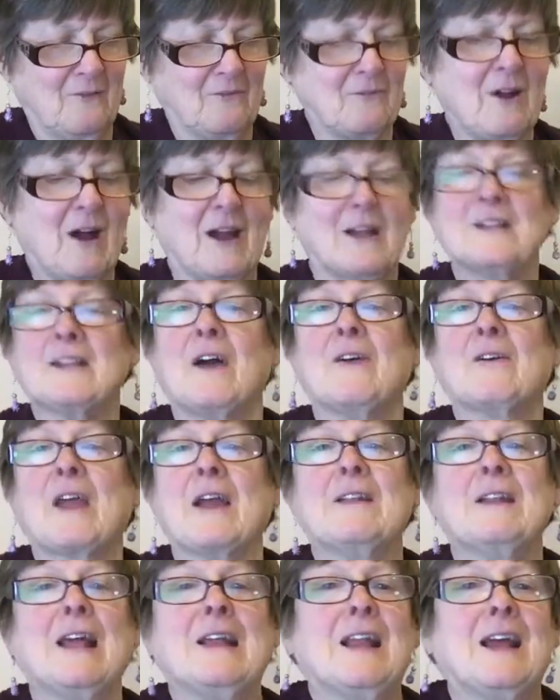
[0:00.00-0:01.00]
Right, okay,
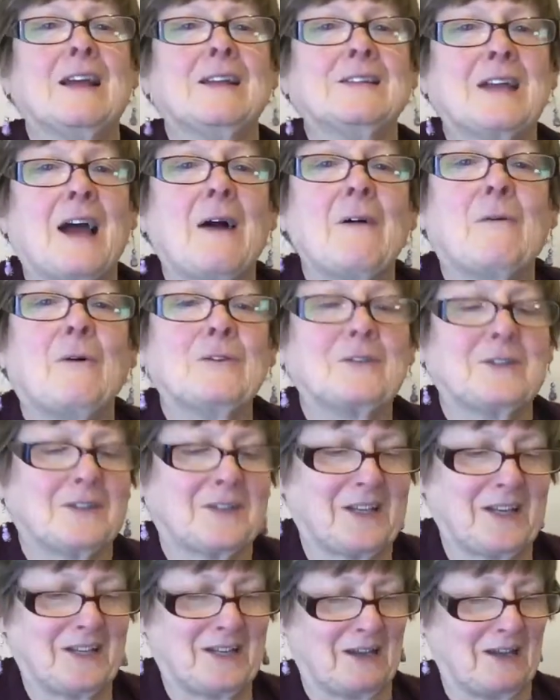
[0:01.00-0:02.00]

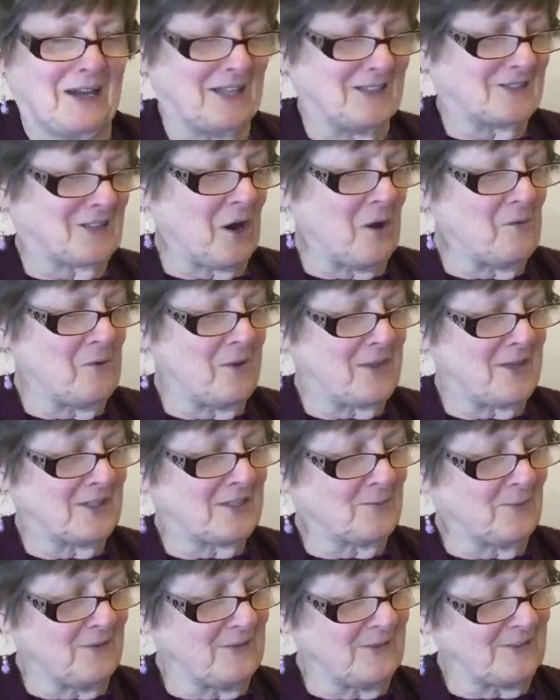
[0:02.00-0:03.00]
let's go with this
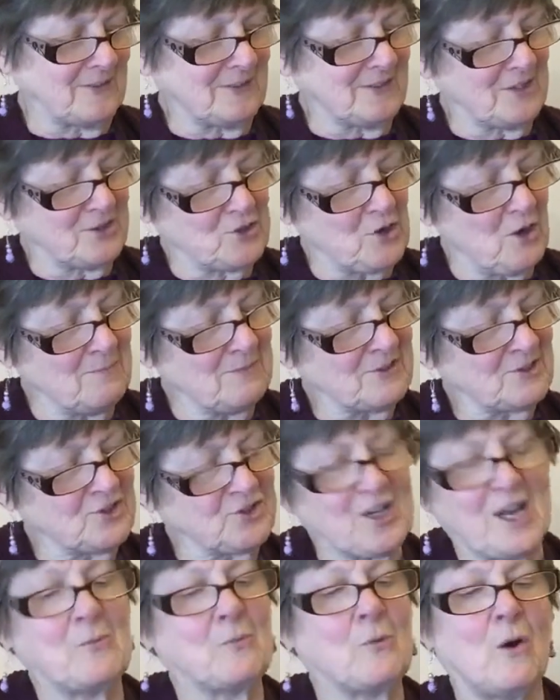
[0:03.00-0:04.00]
one. This is a Thomas
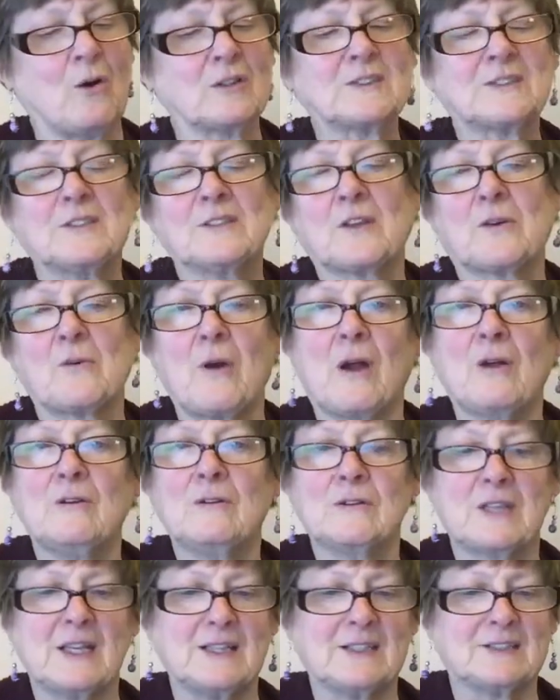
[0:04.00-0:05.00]
J. Watson
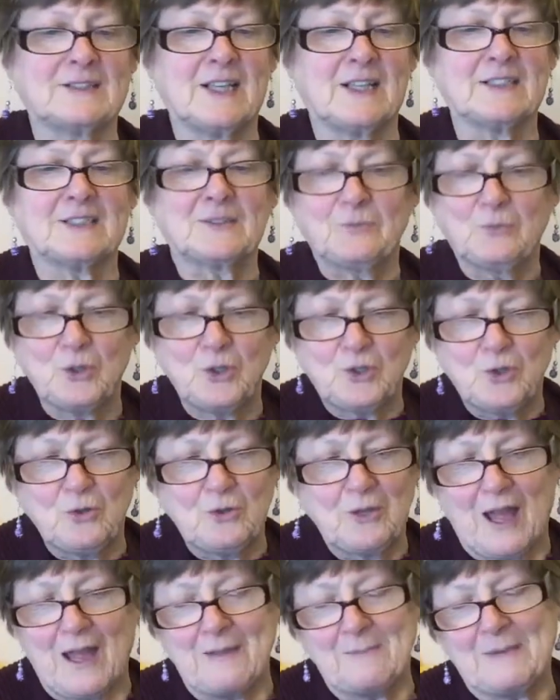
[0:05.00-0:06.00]
quote. It says, "Would you
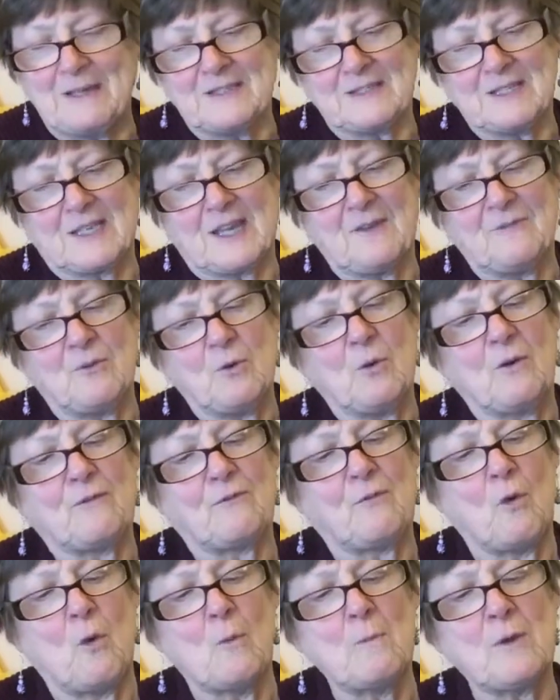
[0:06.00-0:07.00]
like me to give you a
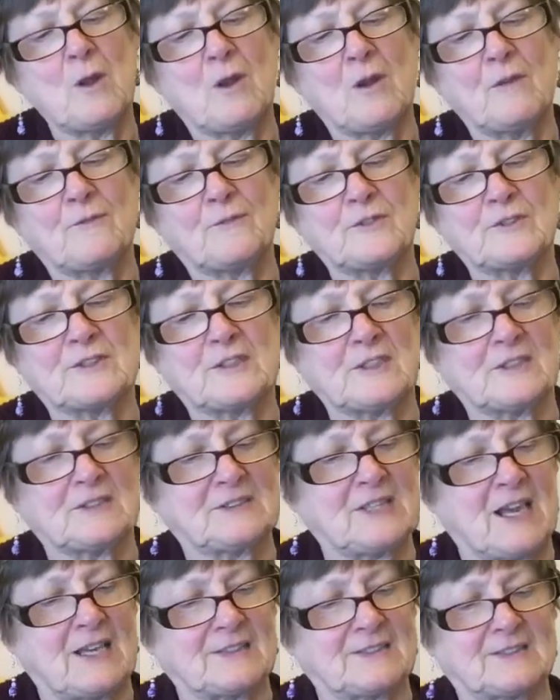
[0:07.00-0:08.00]
formula for
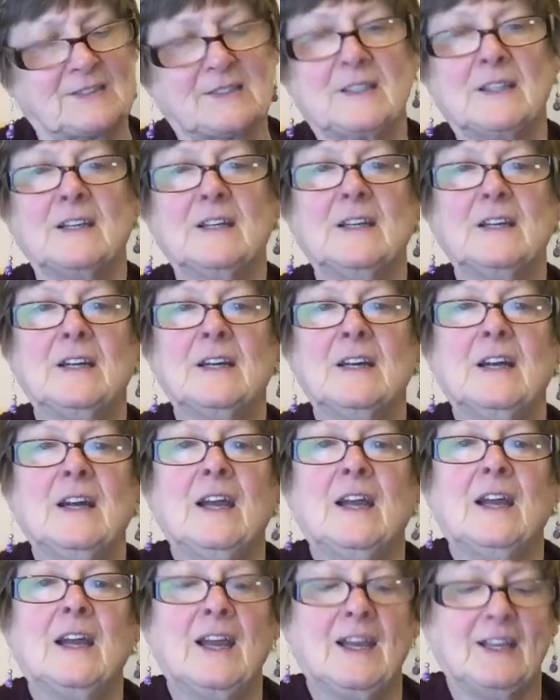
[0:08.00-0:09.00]
success?
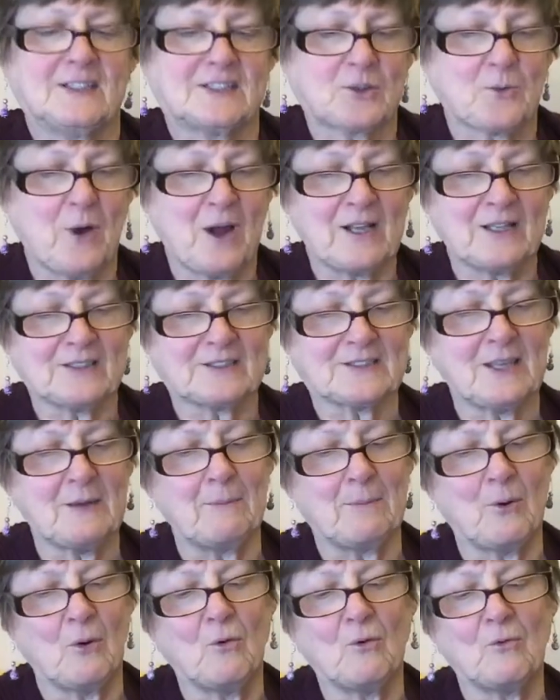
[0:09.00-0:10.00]
It's quite
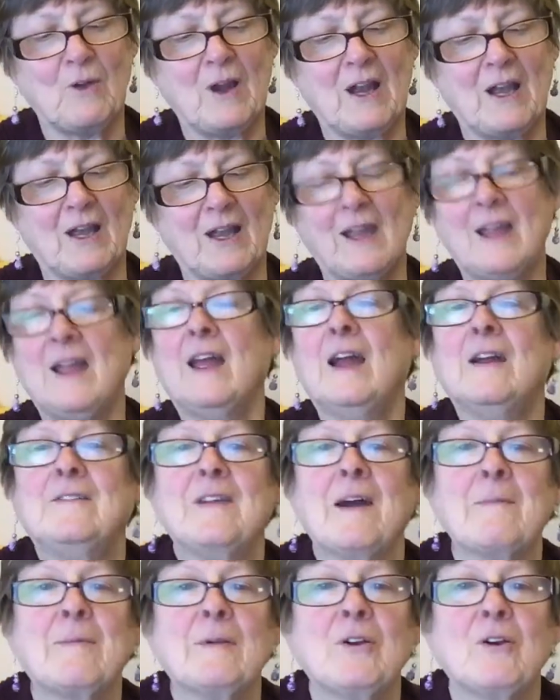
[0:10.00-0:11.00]
simple, really.
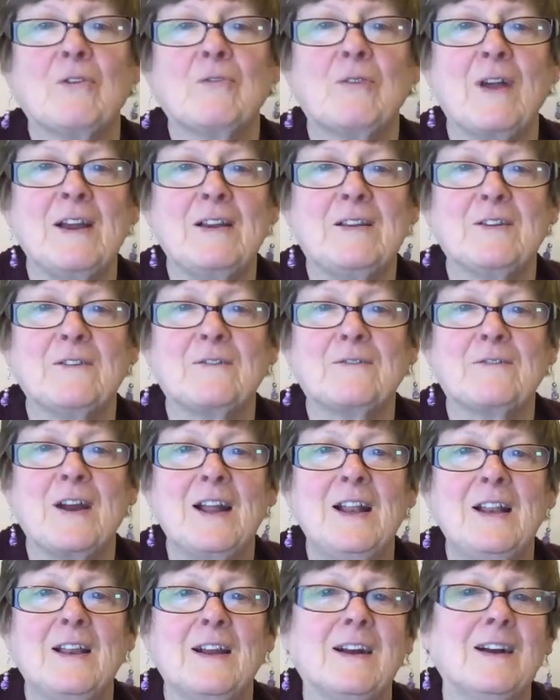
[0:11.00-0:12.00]
Double your rate of
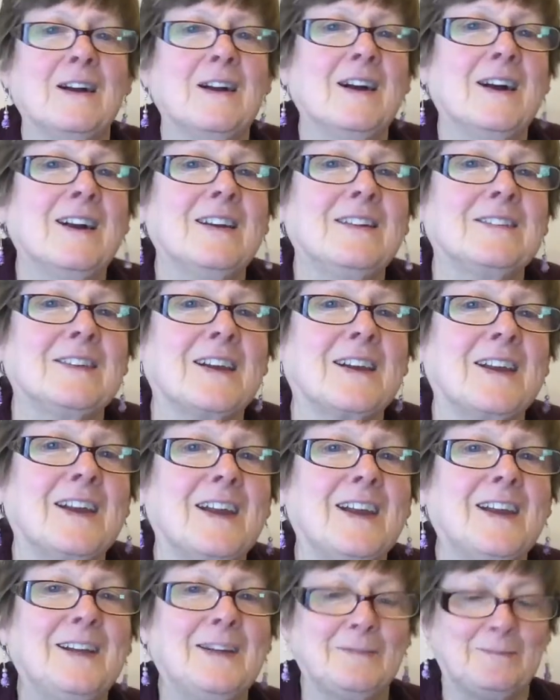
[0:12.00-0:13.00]
failure." Hi,
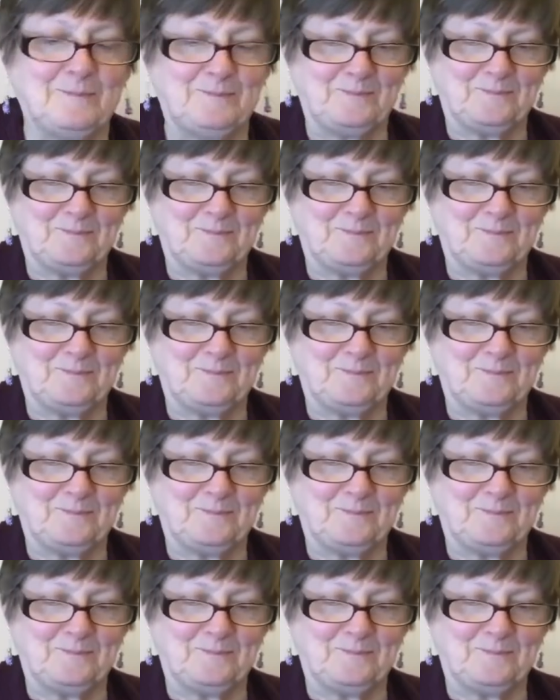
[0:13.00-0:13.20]
Jackie.